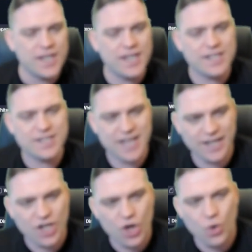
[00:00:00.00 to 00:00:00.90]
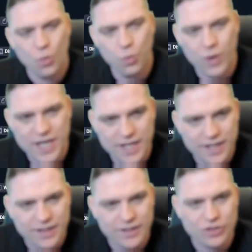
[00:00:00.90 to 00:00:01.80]
is that we
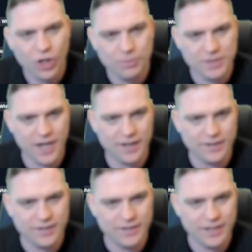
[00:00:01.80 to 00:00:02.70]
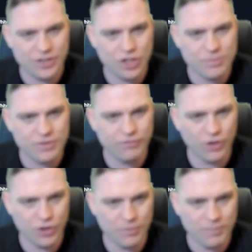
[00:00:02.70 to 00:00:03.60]
topped out in terms of
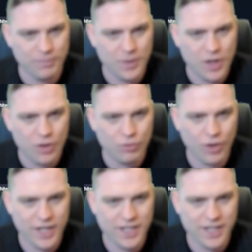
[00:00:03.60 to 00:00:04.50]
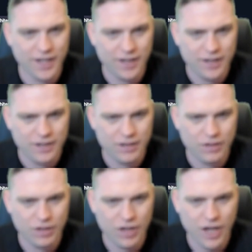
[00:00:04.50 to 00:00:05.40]
volume right here
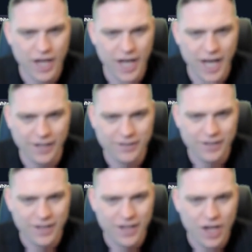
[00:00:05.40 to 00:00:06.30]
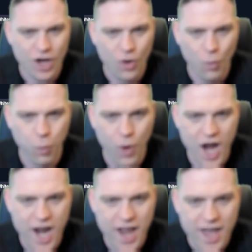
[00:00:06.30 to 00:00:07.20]
at
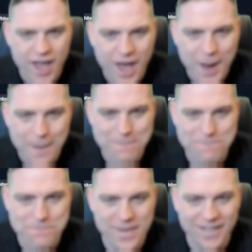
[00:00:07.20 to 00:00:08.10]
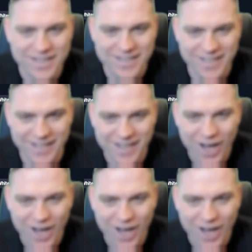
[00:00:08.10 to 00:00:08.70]
1 billion